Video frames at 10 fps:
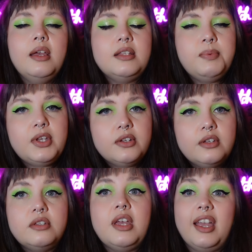It's
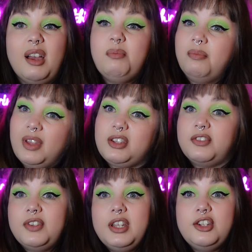because I am that
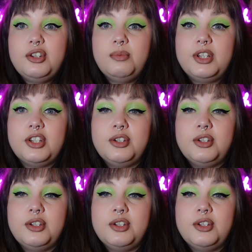divination witch.